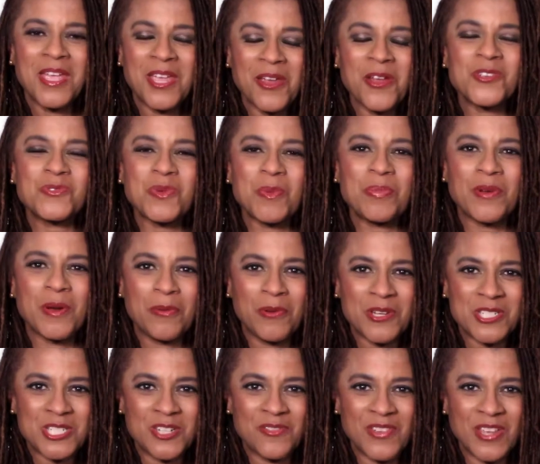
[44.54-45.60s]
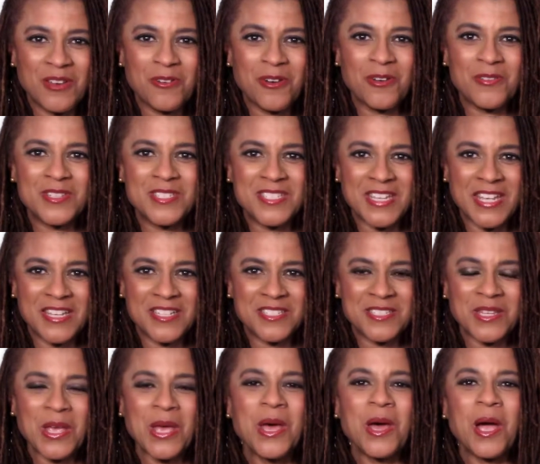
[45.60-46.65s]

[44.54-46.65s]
Here's what appreciative inquiry states.